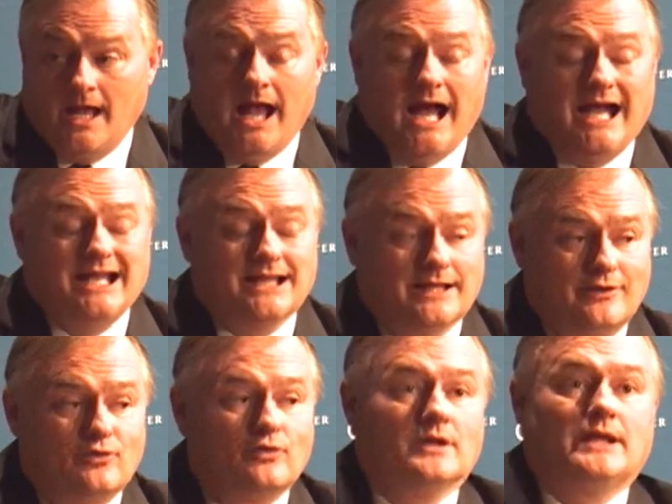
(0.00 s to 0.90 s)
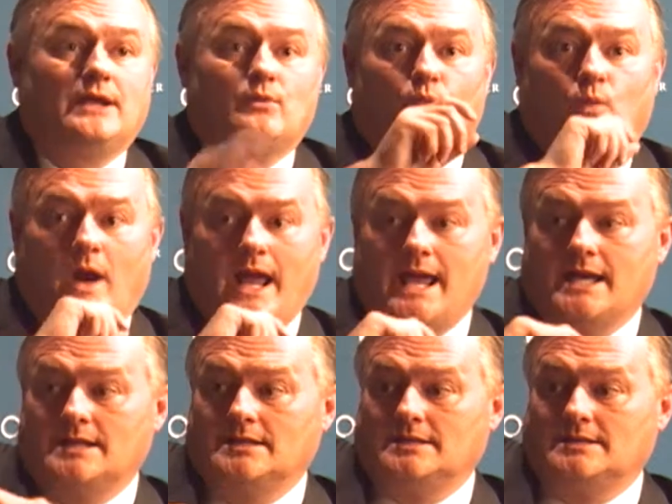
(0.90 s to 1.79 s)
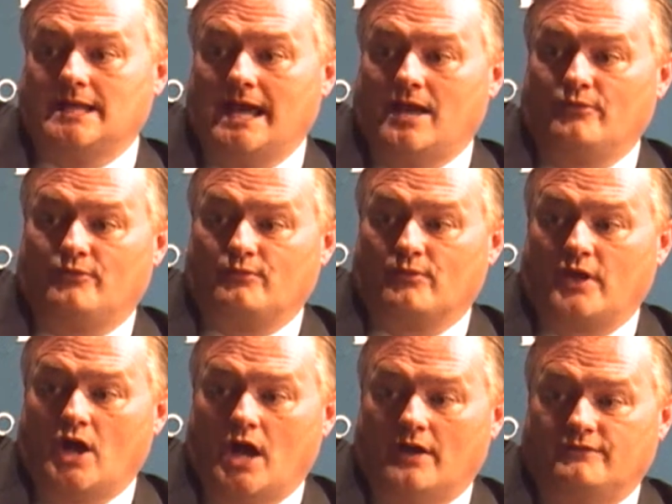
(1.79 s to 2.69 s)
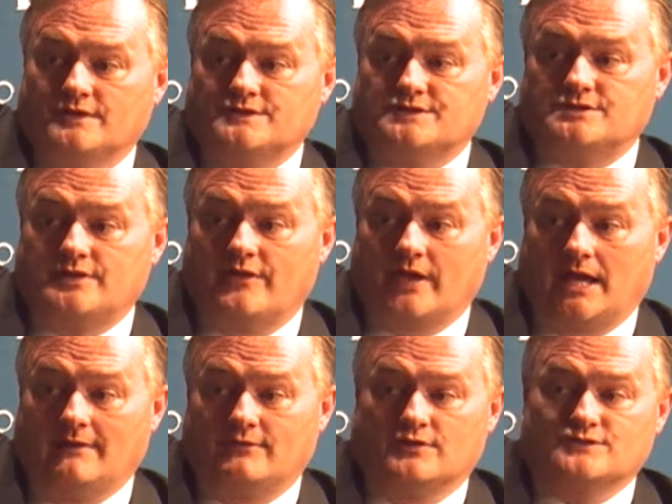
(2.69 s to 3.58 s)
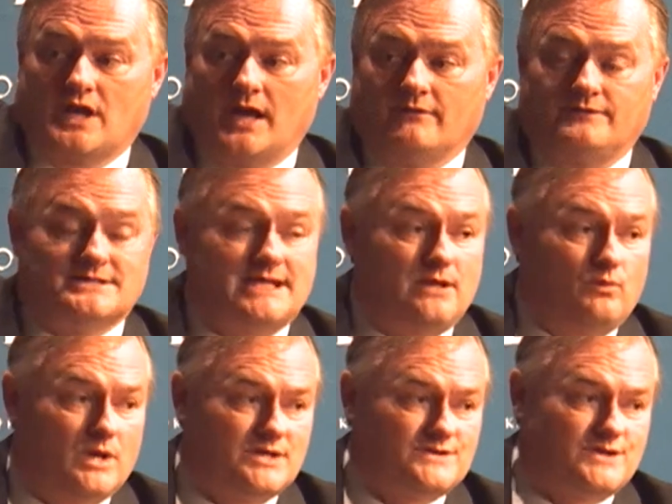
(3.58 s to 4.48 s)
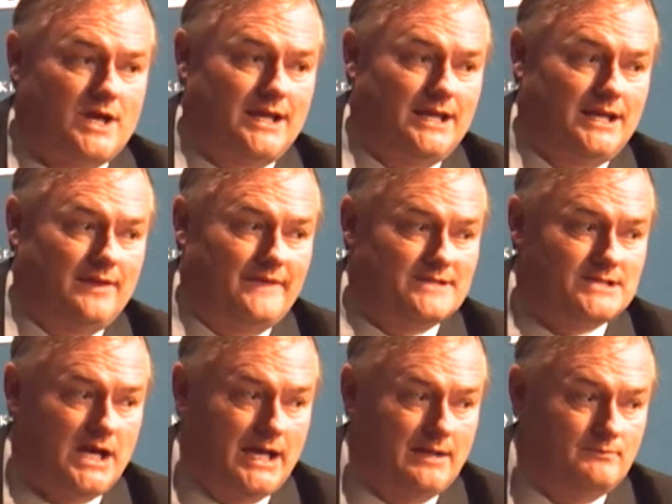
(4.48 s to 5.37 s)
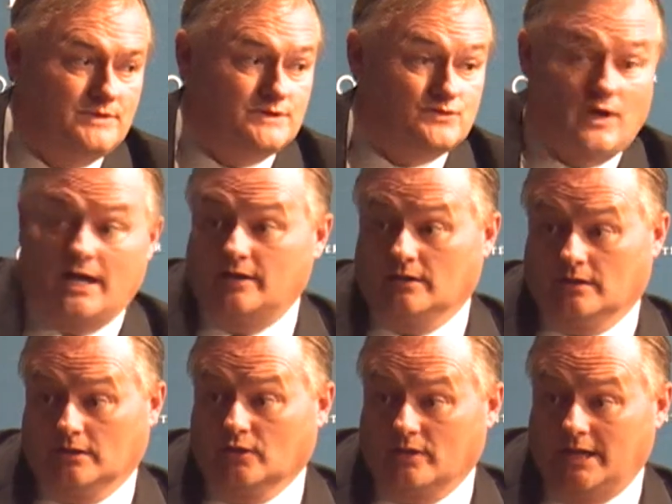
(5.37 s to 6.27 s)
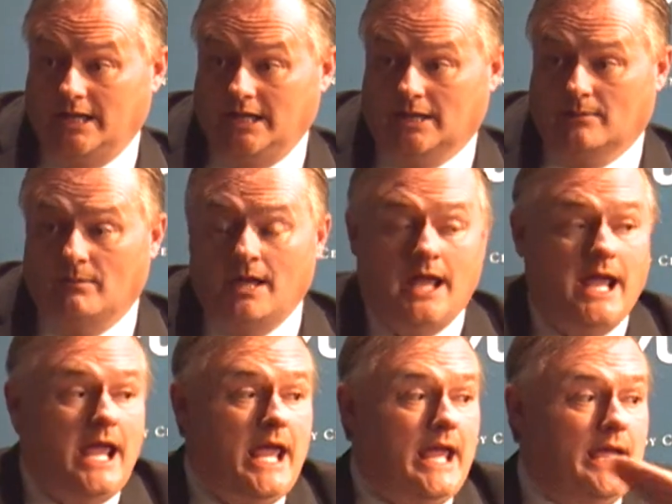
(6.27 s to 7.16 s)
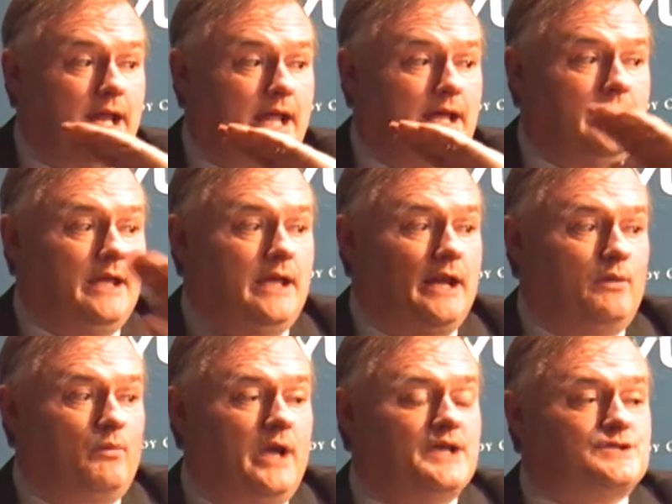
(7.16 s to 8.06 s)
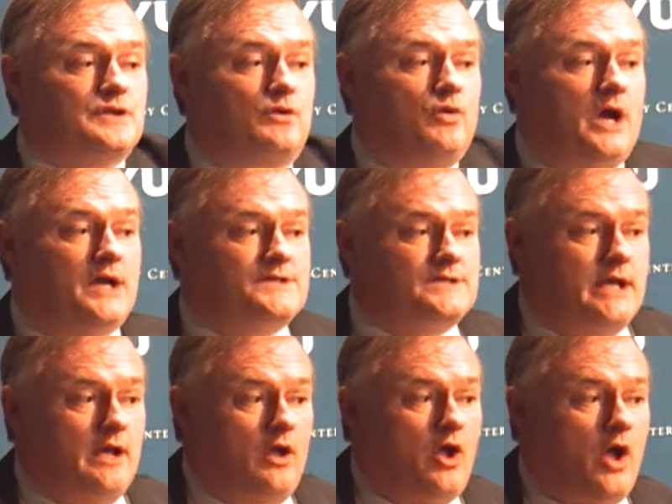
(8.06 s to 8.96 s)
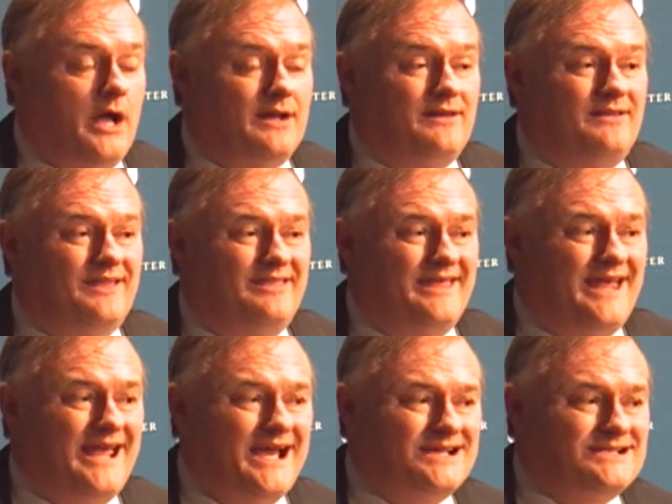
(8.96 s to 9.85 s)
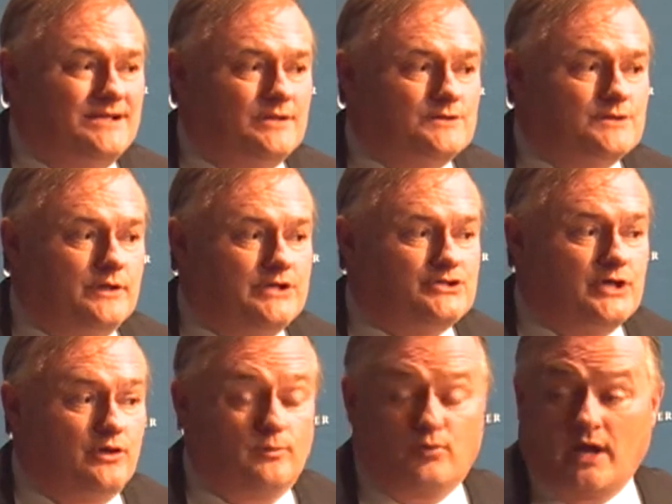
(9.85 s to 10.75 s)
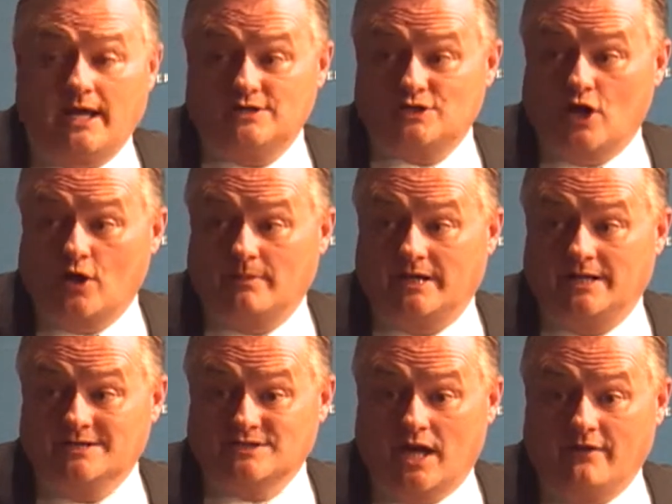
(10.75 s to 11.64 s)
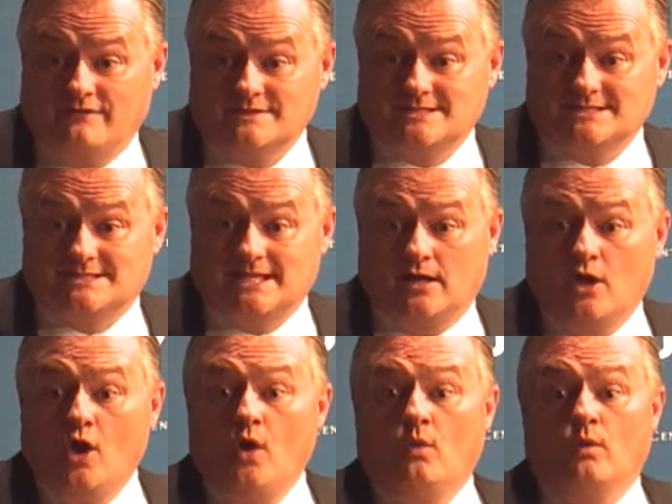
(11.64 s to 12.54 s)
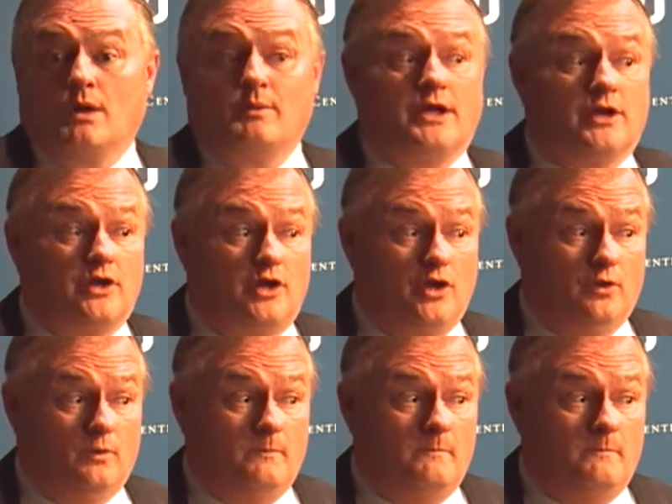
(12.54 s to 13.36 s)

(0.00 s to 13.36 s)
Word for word: I literally ran down through the office to the governor's office. He was not in at the time, to try to alert him. And I raced across and caught the then-acting Attorney General Brian Tarbett in his office and said, what are we going to do?